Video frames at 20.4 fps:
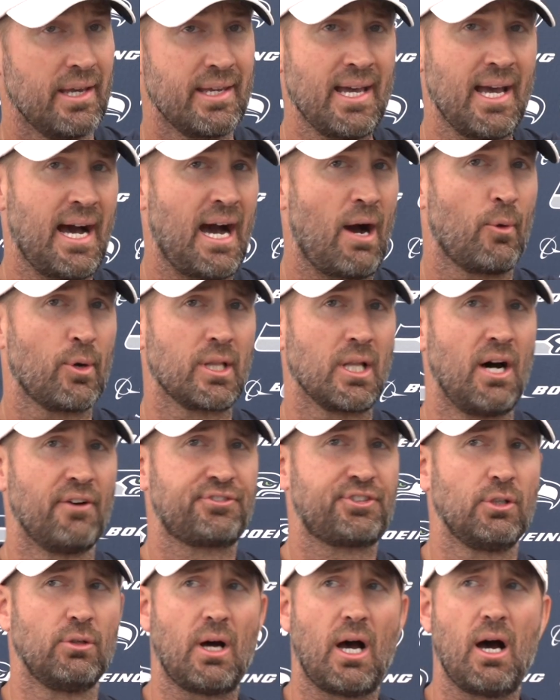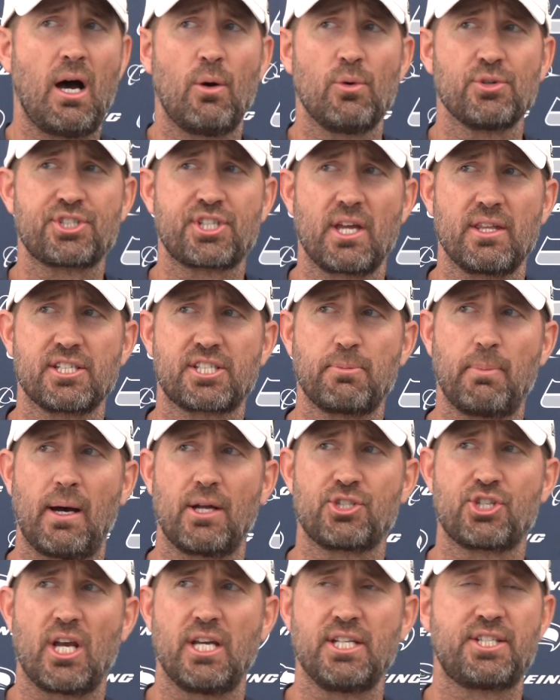Yeah, I would love to. I will say this
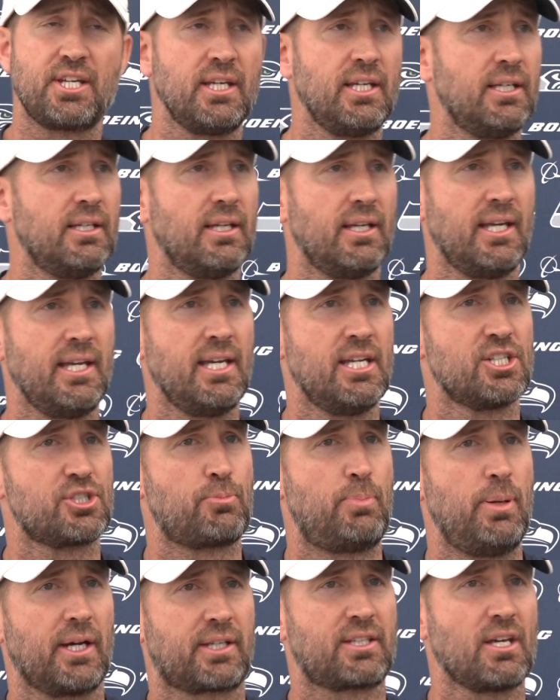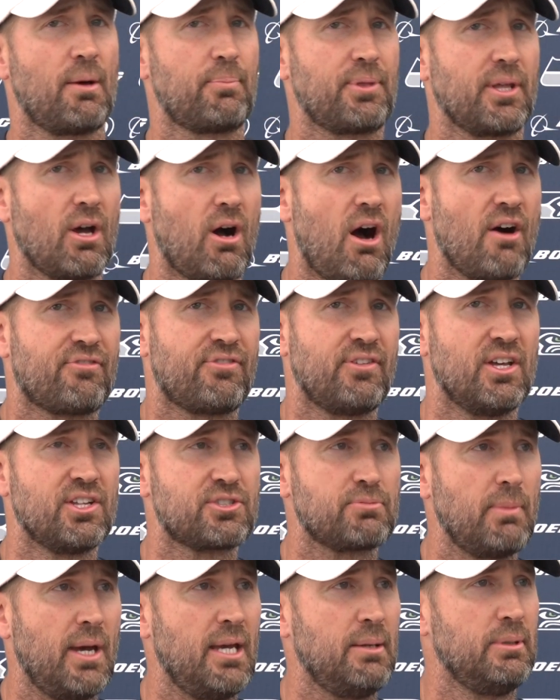about JT. He has picked up the
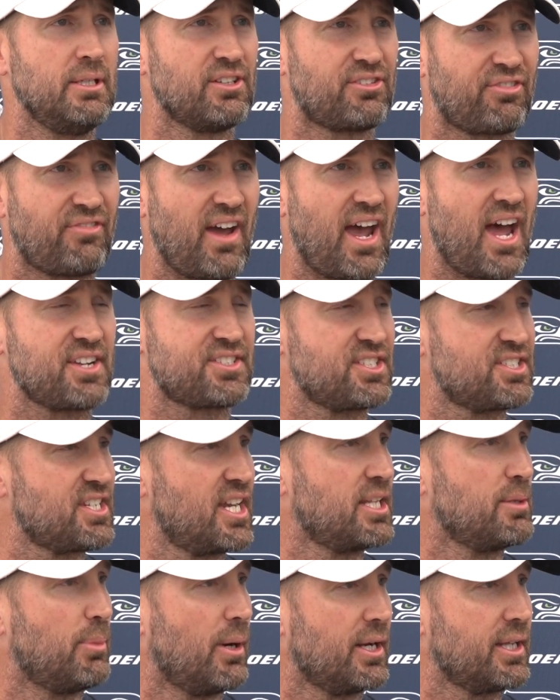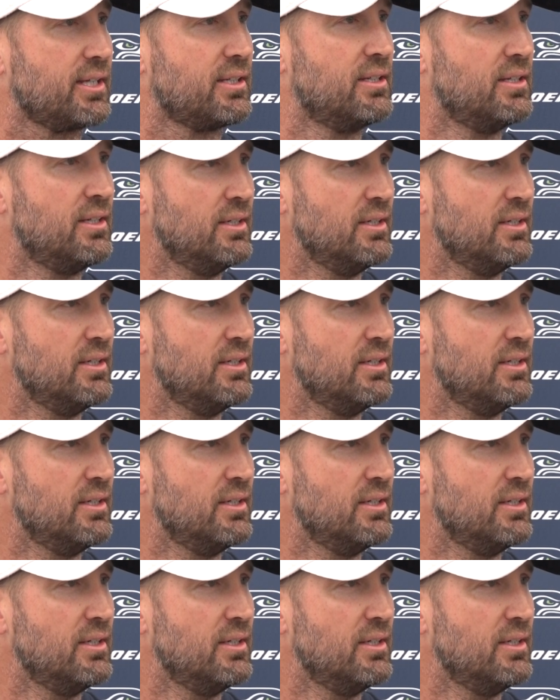offense maybe as fast as anybody.